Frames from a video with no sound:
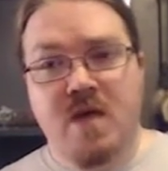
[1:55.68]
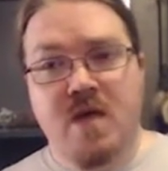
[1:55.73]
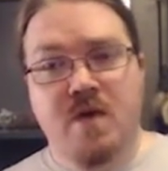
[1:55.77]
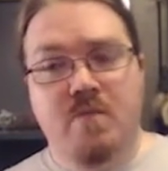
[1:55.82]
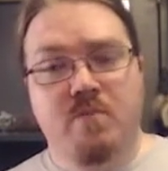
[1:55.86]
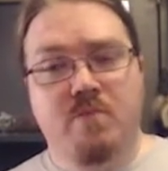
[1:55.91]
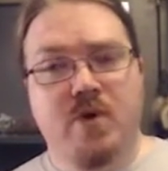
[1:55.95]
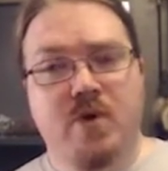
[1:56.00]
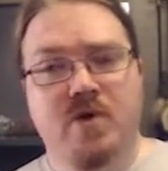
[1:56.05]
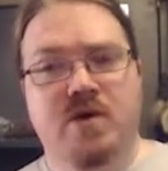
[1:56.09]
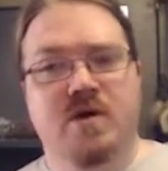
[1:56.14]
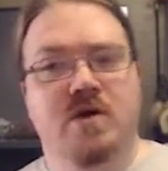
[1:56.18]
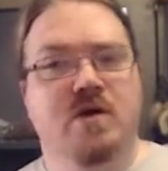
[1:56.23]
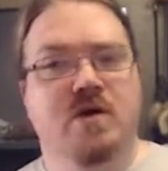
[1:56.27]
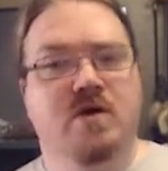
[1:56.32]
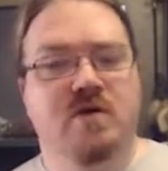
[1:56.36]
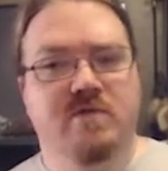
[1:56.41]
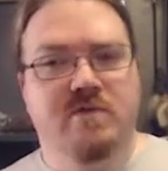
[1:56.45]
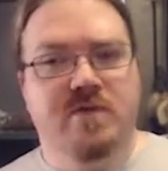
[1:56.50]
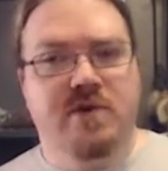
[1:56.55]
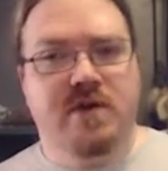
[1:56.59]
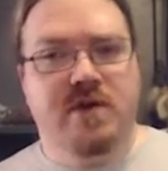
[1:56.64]
Burton
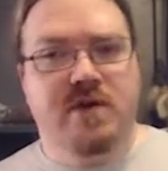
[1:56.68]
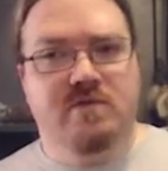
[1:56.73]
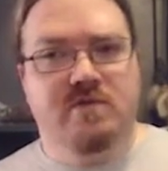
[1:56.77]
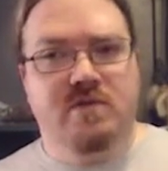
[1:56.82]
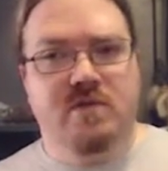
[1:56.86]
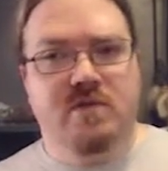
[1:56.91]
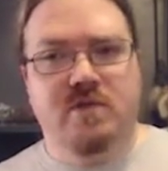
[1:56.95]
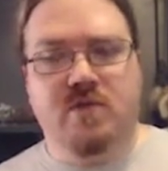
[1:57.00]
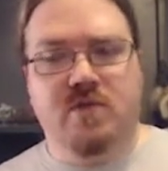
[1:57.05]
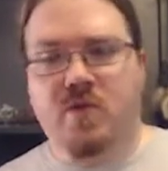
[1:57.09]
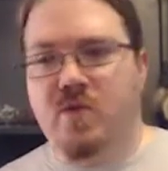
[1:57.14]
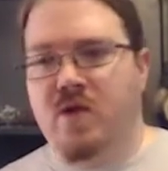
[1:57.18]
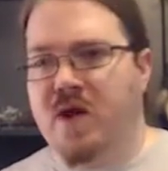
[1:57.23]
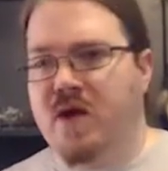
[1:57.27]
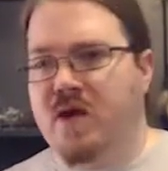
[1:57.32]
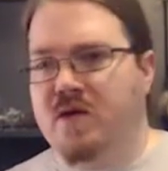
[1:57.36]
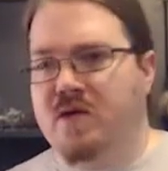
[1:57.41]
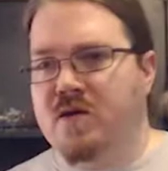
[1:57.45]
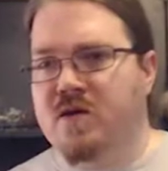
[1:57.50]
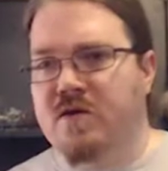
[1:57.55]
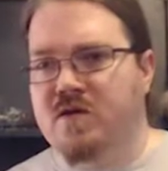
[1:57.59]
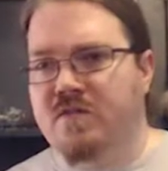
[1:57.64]
could have been evil, or
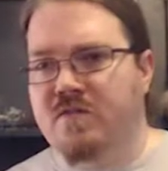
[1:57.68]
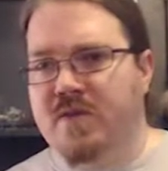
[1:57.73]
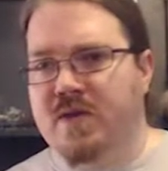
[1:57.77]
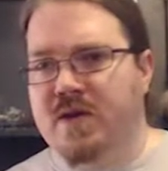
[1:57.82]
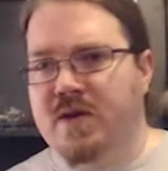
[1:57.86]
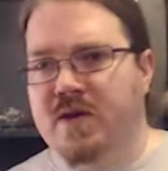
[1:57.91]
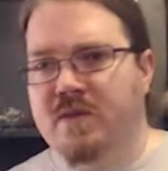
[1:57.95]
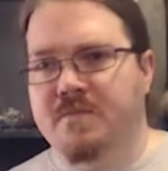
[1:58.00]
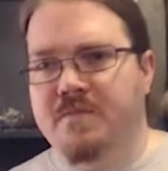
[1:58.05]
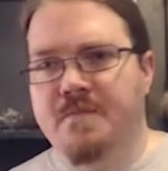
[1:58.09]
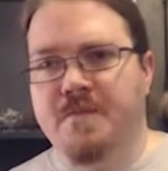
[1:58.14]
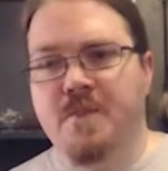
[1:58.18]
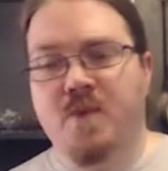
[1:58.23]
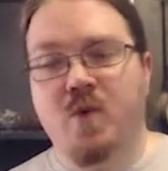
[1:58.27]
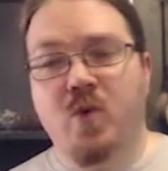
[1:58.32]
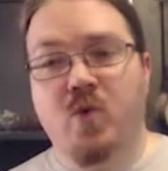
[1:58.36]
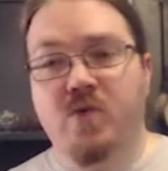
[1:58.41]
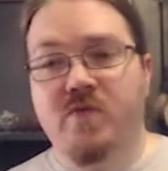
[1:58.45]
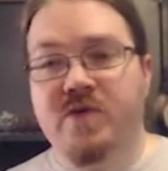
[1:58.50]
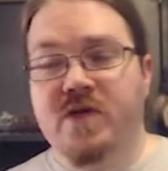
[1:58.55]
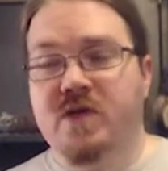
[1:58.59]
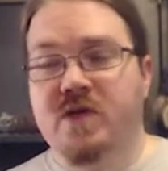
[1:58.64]
Anne could have been,
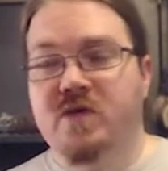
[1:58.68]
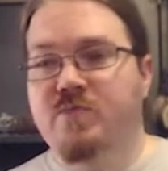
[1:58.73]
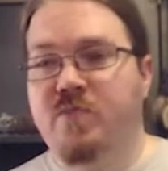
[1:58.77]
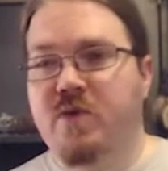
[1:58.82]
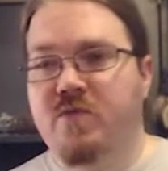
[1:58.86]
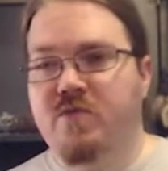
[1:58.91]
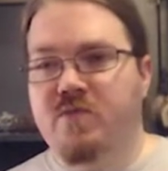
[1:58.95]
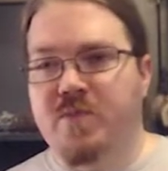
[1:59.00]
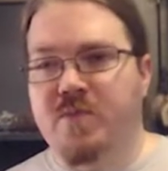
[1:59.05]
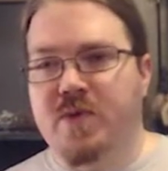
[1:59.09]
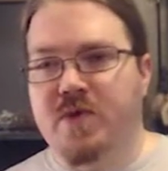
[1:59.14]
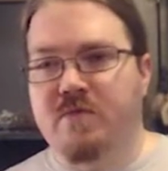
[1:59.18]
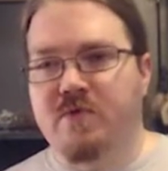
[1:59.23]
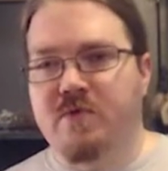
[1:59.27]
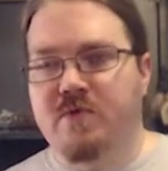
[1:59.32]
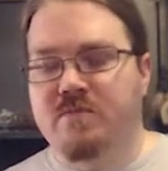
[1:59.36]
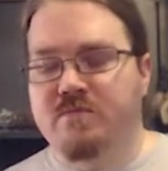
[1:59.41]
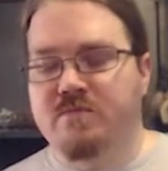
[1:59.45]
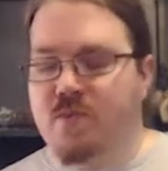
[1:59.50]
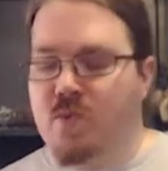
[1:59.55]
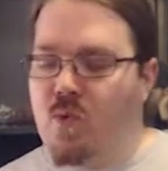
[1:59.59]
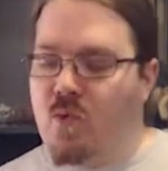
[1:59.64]
or they could both be
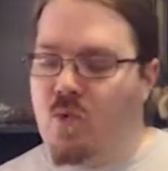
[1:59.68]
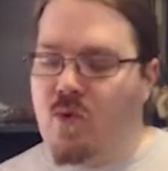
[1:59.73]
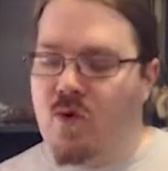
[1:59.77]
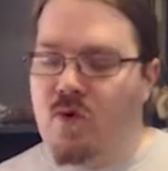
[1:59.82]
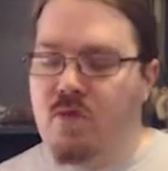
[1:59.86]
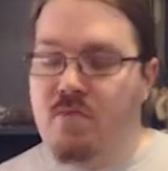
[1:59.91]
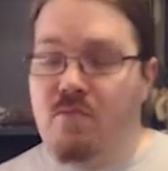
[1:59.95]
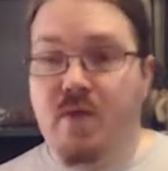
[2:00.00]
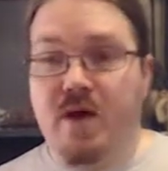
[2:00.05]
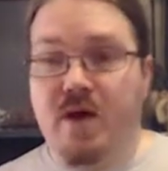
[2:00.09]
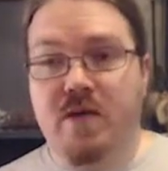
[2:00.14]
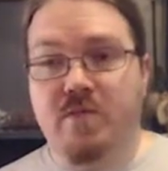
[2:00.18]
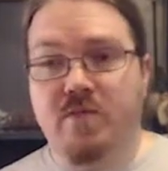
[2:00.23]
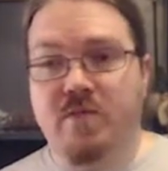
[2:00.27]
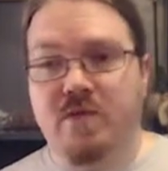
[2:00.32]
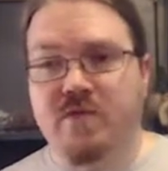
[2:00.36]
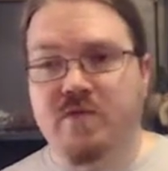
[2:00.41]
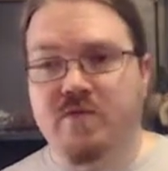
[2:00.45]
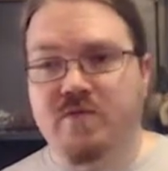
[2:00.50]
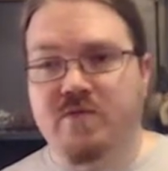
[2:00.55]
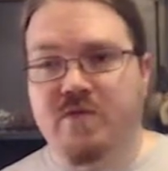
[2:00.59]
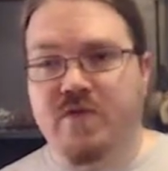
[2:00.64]
evil. Or, my
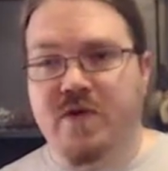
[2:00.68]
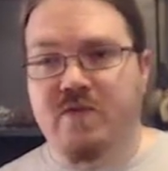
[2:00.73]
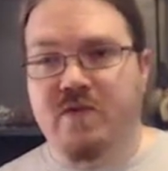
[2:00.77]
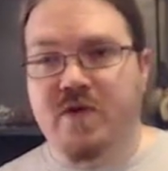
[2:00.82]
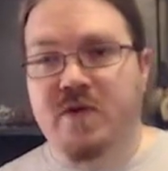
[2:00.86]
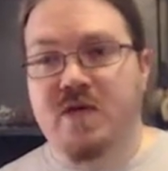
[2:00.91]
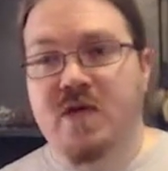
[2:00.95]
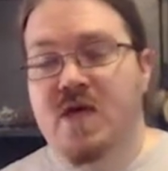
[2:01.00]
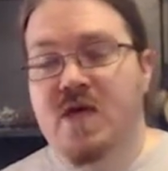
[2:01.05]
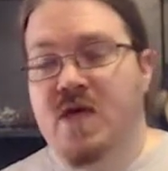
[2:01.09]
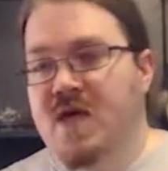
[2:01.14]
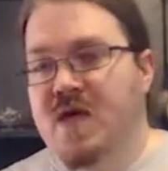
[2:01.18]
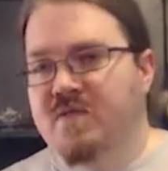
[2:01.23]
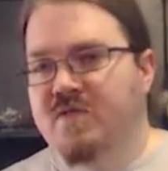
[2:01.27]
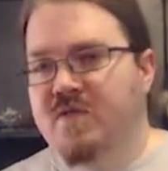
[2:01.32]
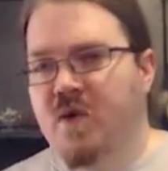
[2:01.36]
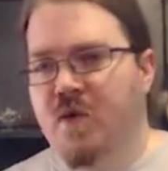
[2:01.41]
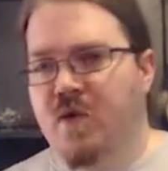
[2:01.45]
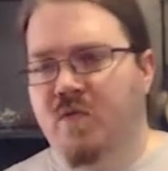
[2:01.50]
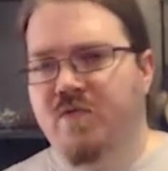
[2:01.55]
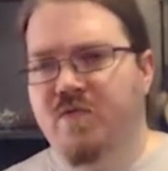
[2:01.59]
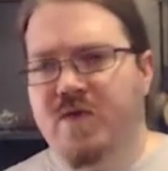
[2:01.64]
personal favorite, the
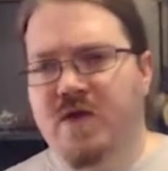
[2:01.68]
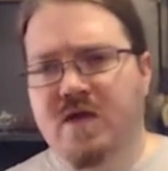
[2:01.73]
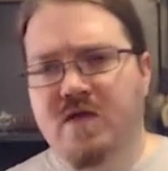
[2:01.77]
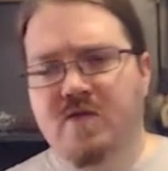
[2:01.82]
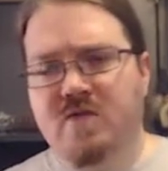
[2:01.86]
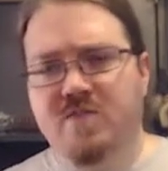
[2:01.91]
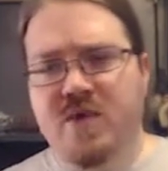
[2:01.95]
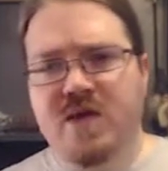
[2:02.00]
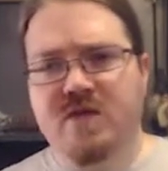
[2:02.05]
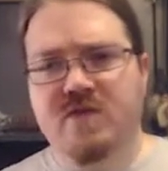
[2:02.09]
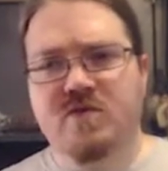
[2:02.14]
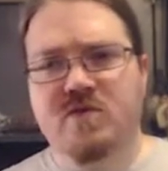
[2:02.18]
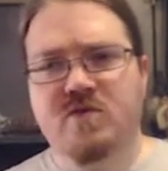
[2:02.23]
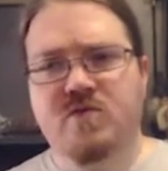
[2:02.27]
whole thing is based in